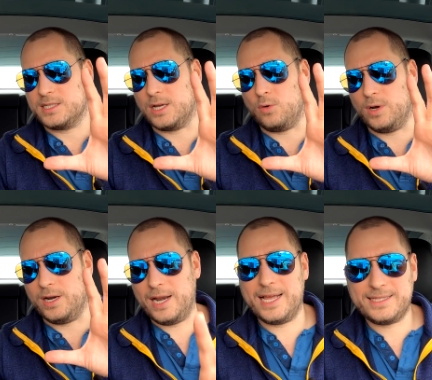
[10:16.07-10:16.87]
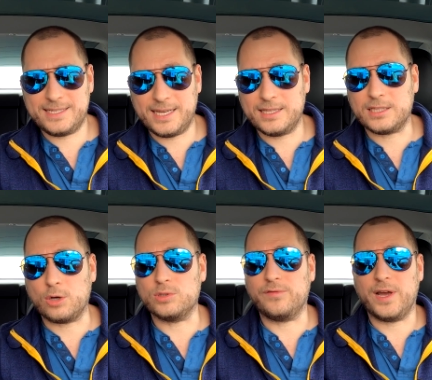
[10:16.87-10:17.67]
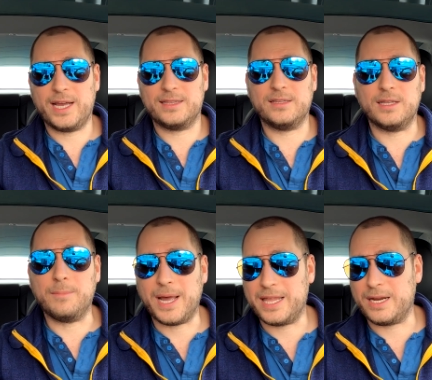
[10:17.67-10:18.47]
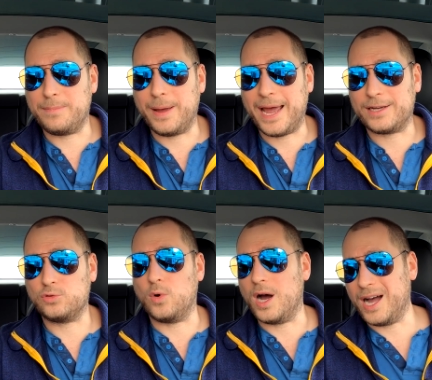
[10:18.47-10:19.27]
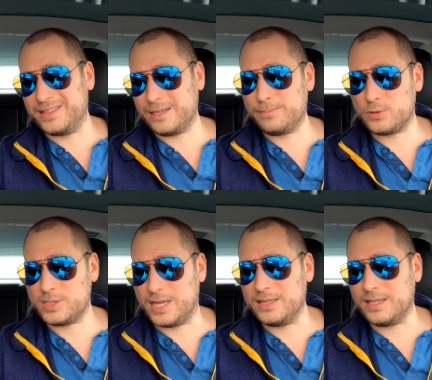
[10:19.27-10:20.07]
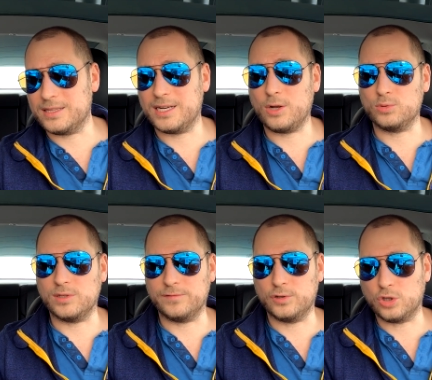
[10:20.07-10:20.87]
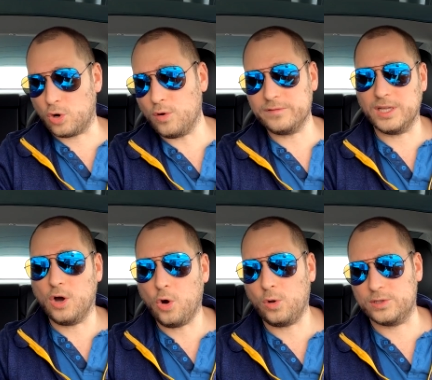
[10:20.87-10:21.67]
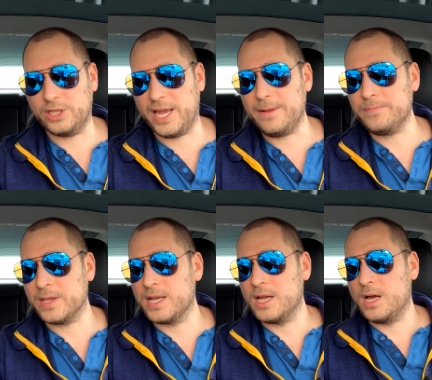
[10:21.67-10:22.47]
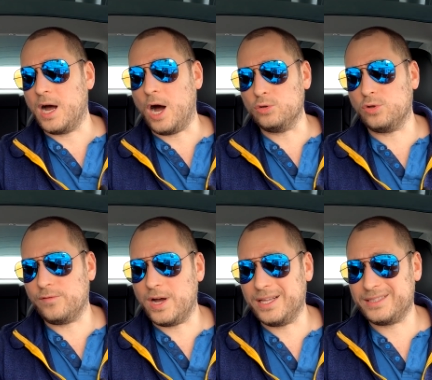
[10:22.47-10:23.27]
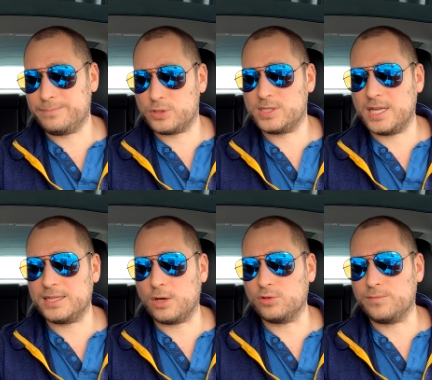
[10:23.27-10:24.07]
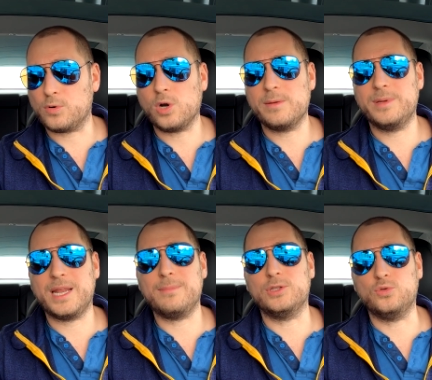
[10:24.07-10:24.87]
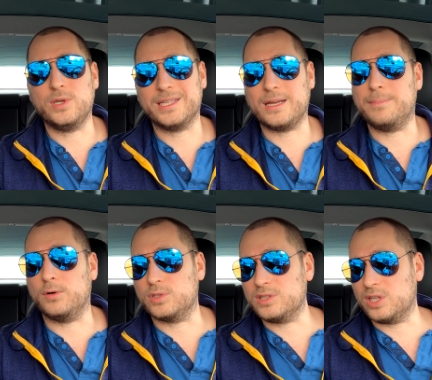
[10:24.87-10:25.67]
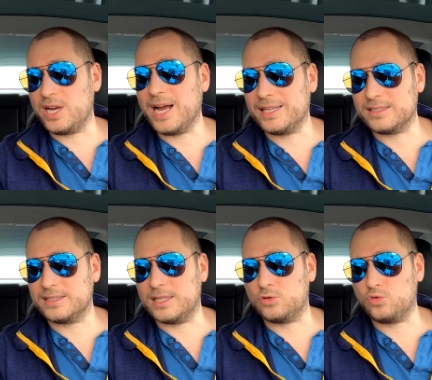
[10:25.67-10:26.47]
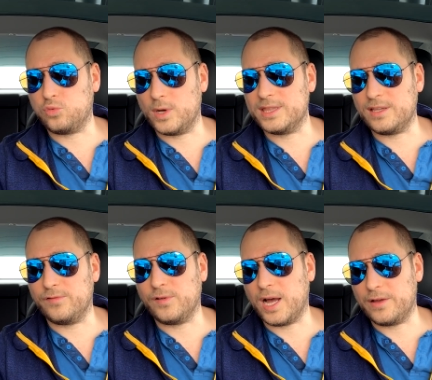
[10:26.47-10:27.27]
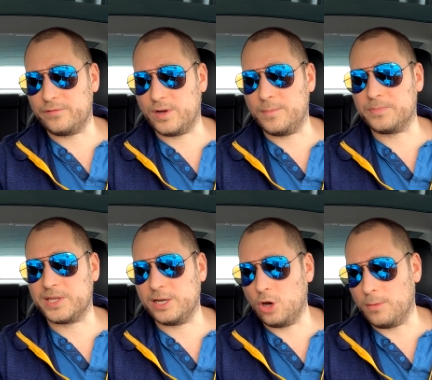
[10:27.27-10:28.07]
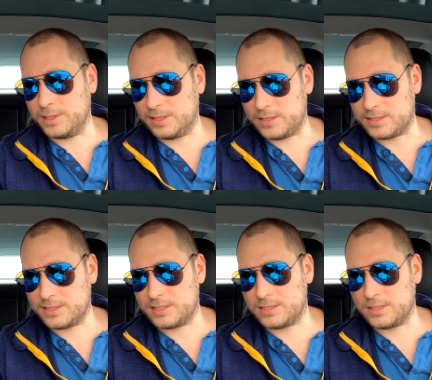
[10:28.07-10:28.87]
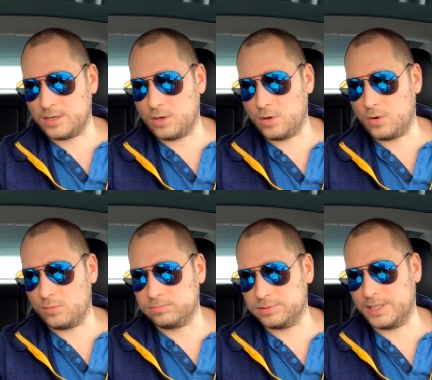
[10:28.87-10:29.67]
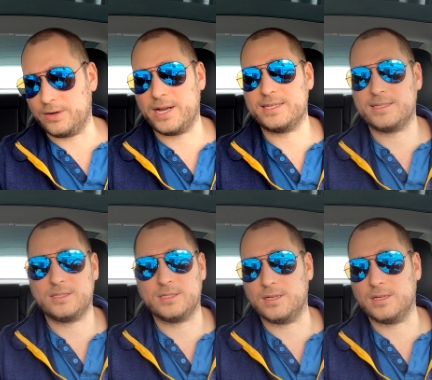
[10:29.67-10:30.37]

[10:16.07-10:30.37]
So let's say that I would have had the battery pack to 100% and then I would have drove the whole day. Out of 100%, I would have probably been able to get about 325 kilometers. So the rest